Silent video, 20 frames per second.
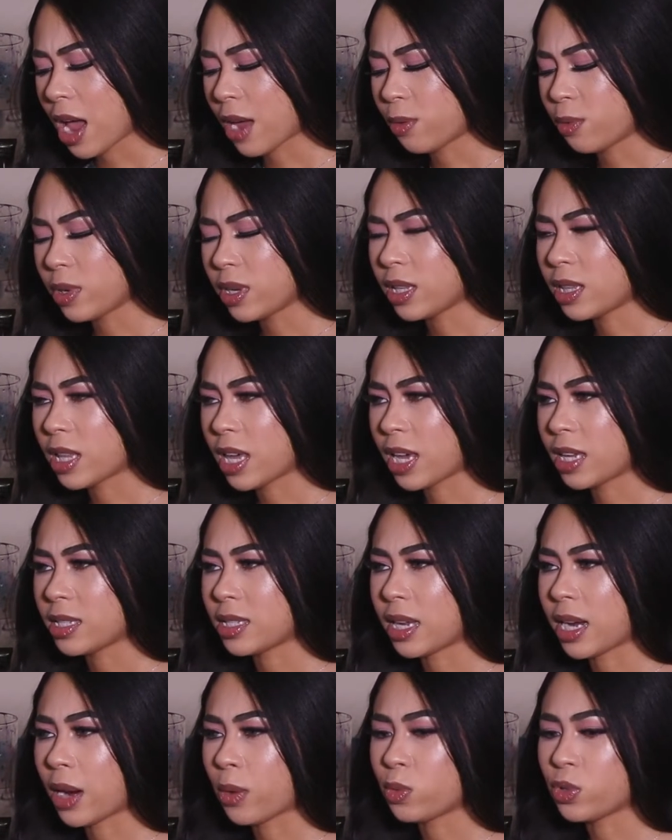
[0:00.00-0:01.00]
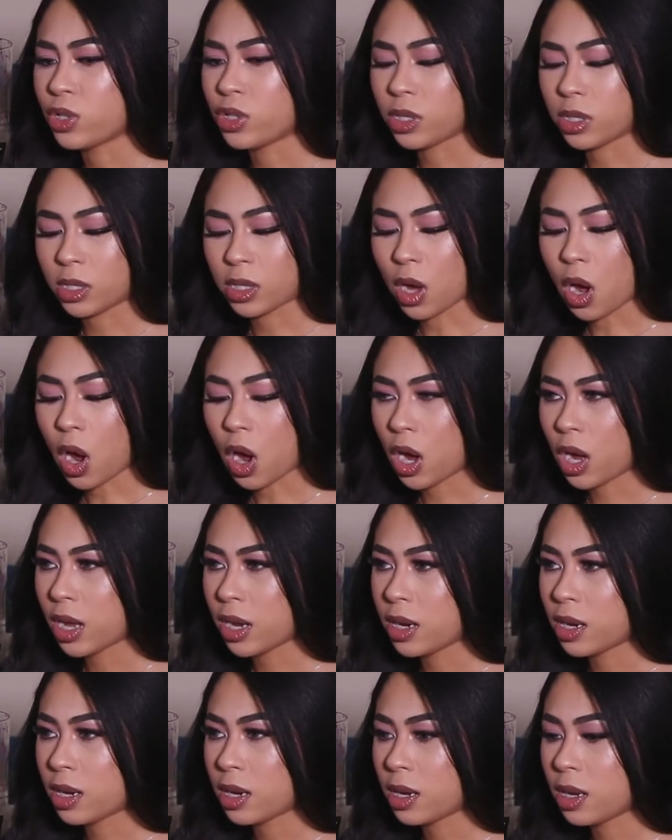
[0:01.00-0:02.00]
I realized that I was just
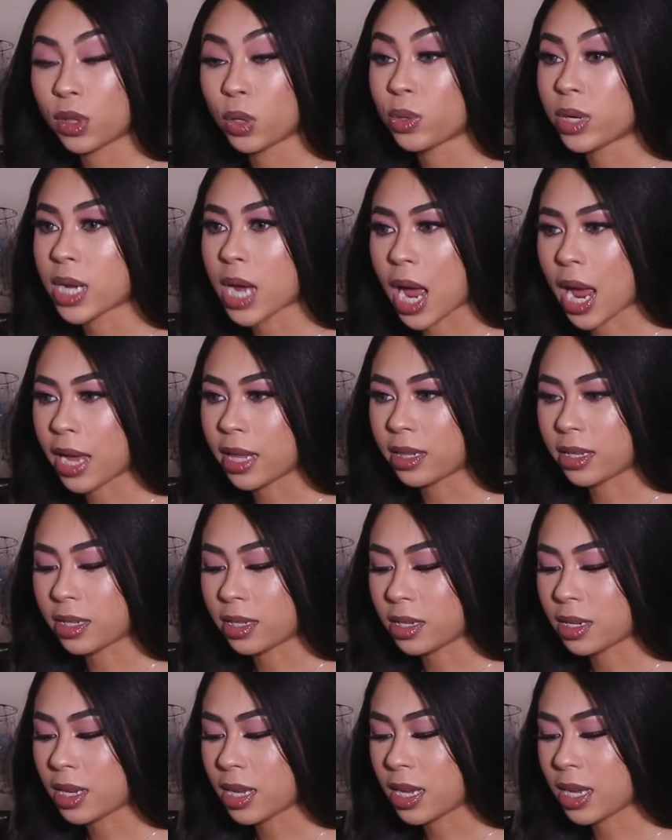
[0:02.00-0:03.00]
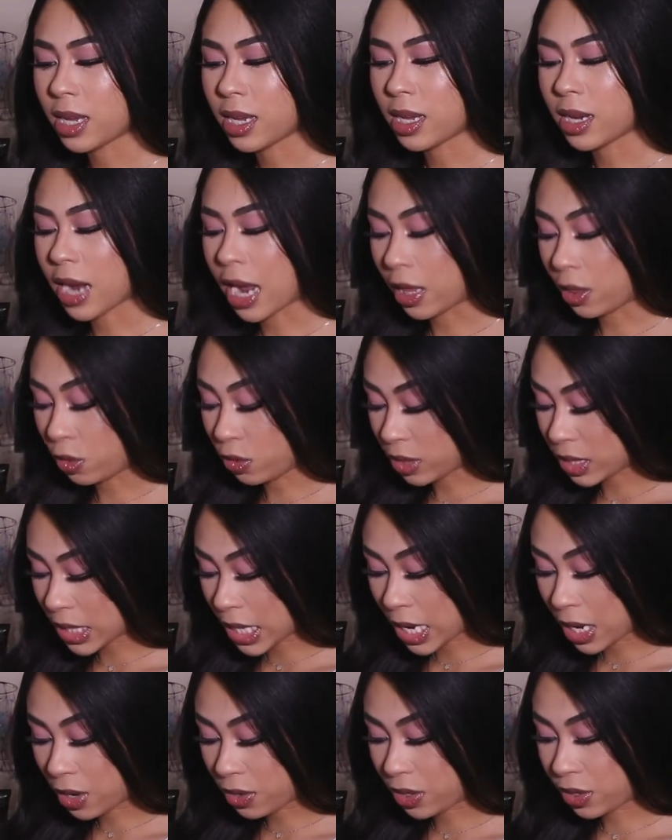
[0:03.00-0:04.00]
on floating island. And I looked
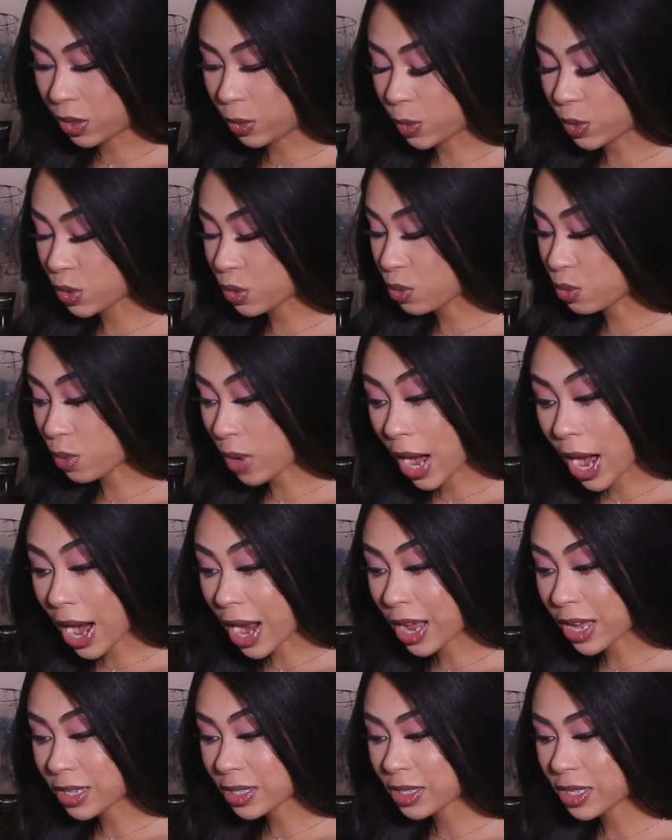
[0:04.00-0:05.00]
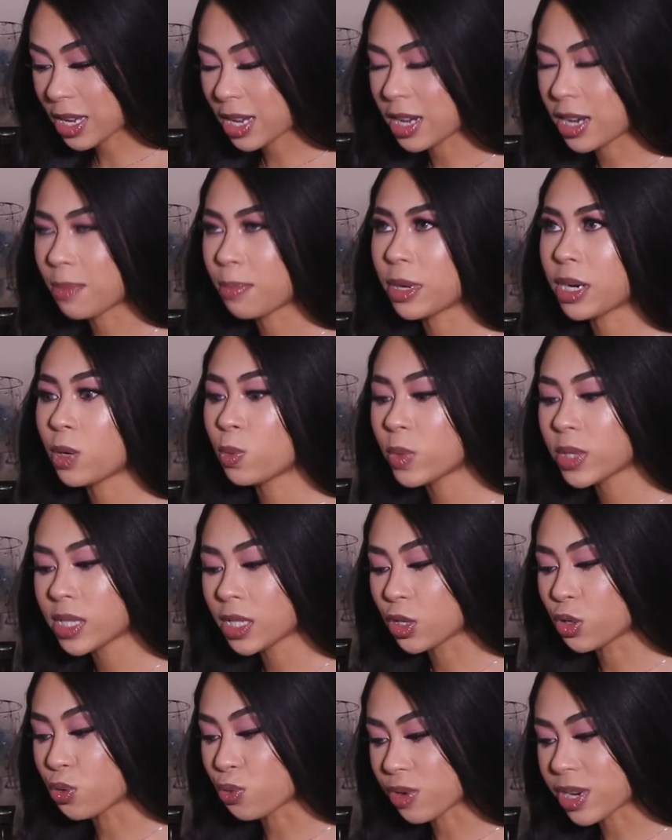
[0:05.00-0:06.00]
down and there was grass, and but it
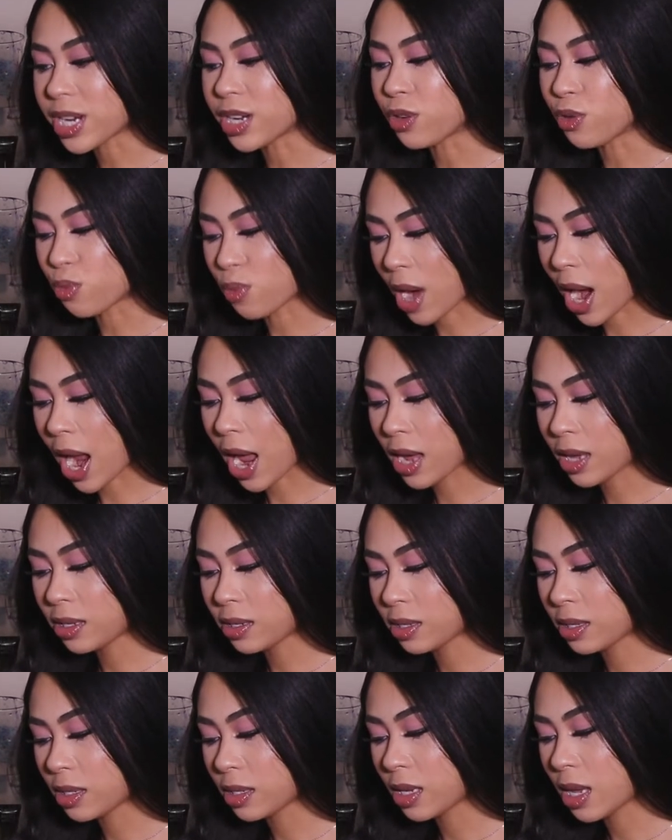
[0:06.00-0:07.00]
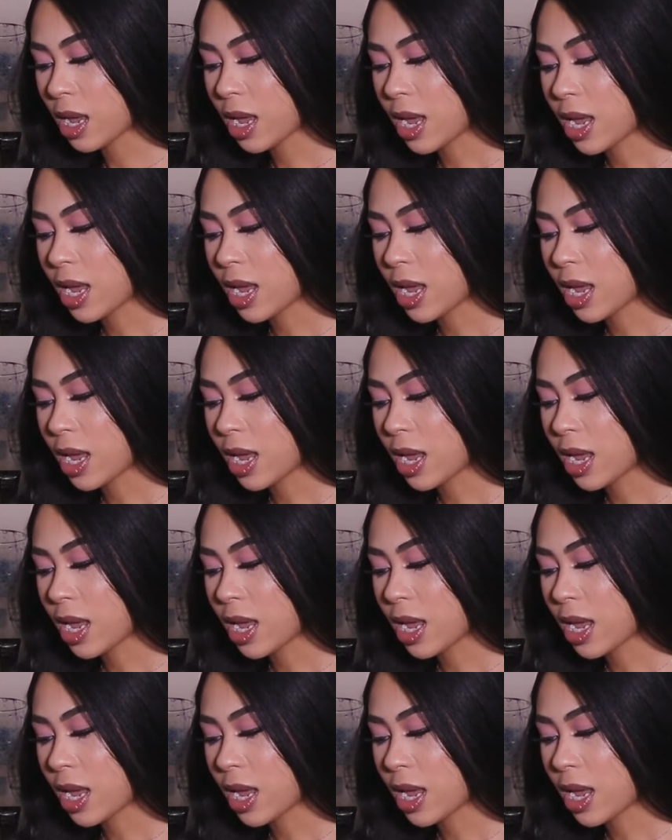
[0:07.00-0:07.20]
wasn't green grass.